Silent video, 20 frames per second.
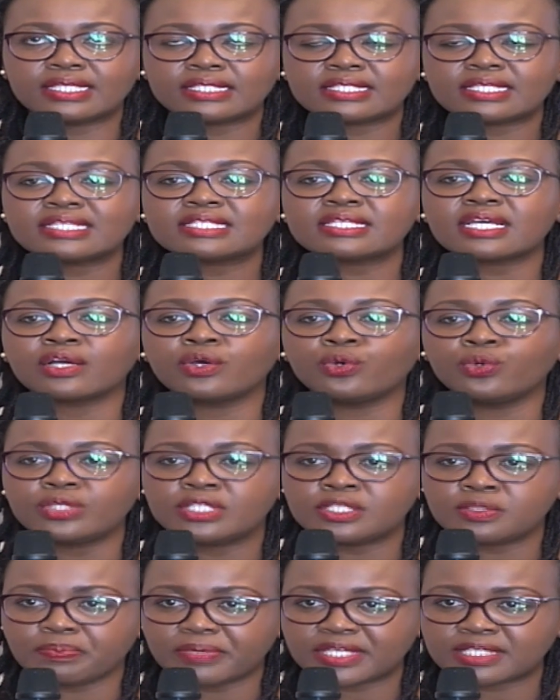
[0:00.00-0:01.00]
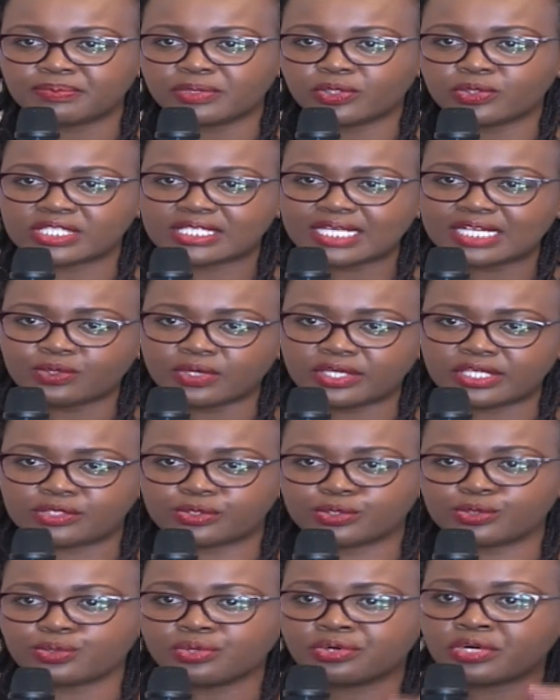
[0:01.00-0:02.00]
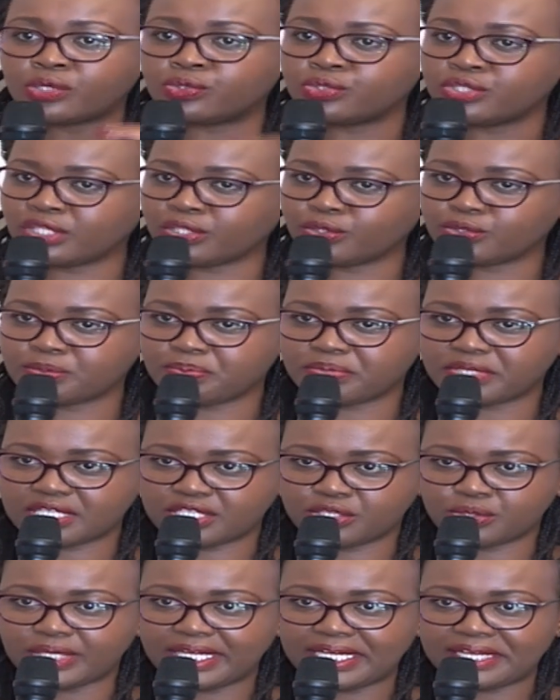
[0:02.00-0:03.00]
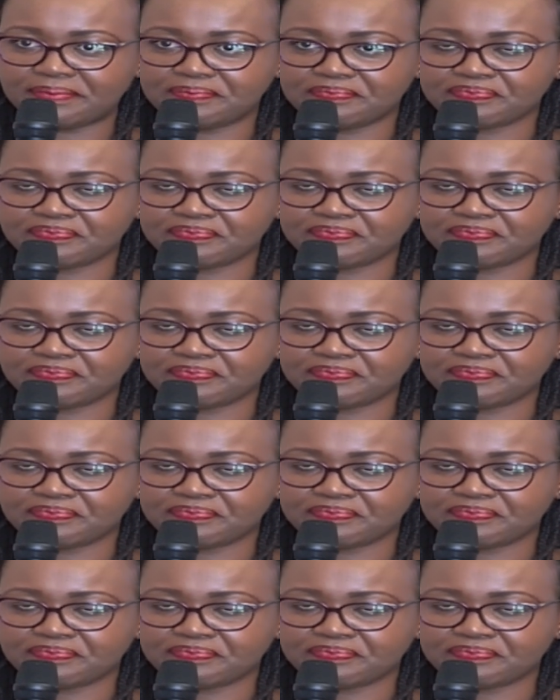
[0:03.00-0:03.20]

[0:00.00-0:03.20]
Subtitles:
It's a good space, because that one is also grounding you spiritually.